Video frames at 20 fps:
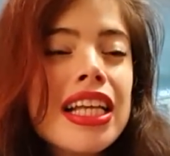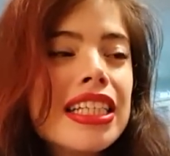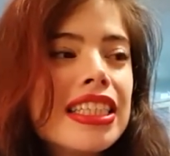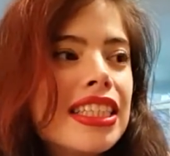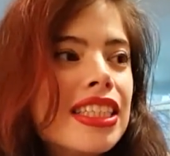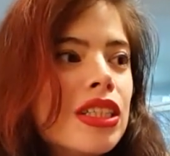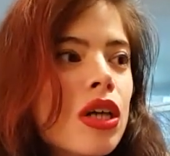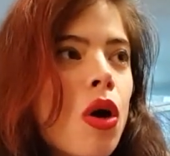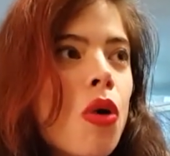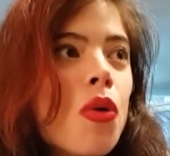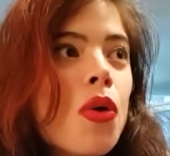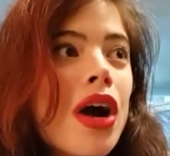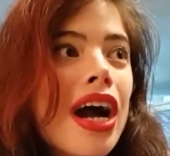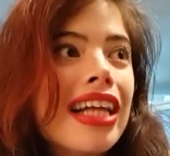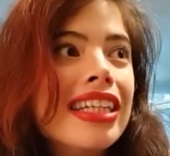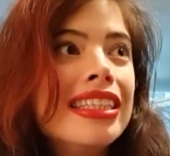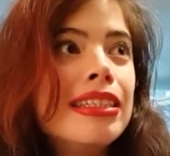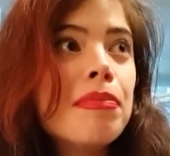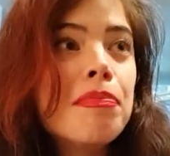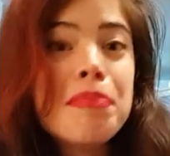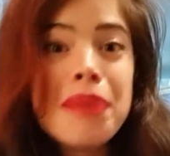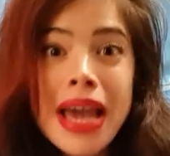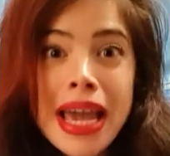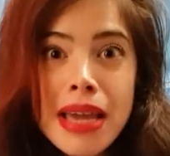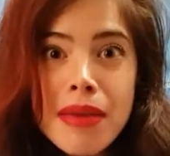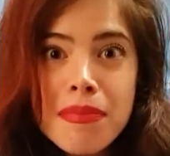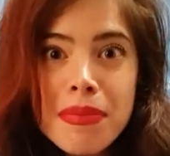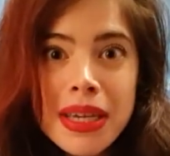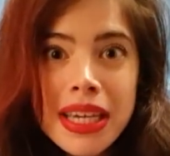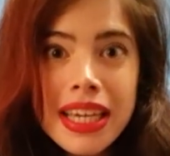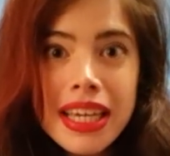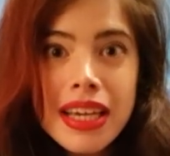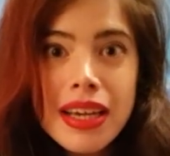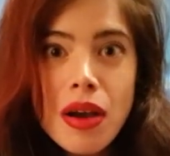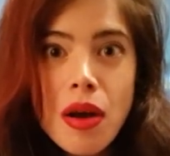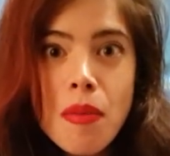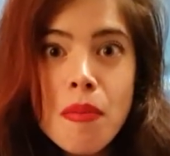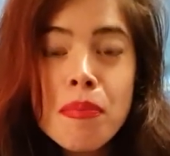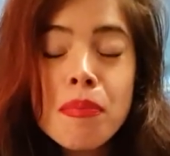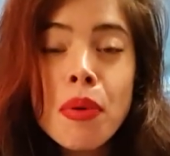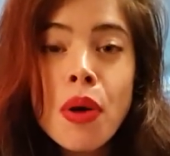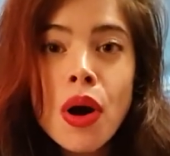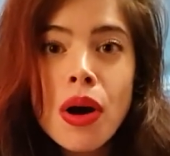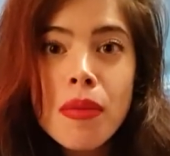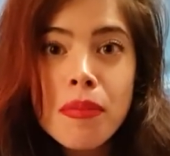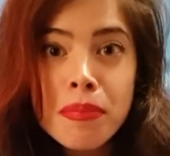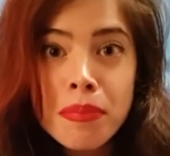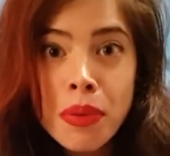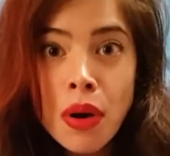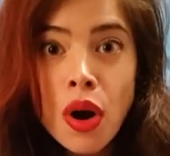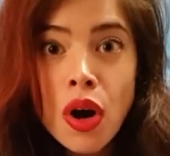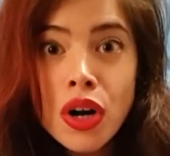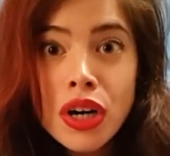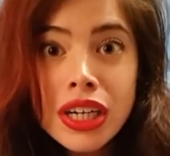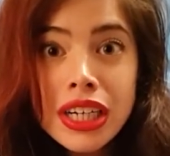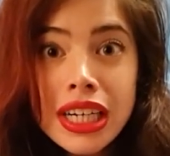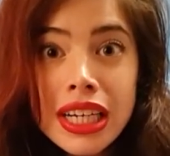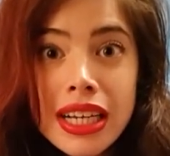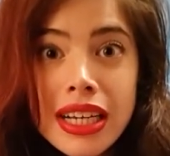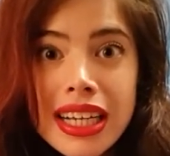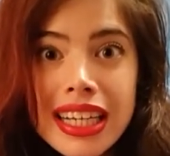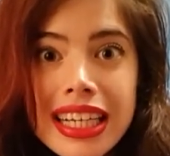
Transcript: So the baby born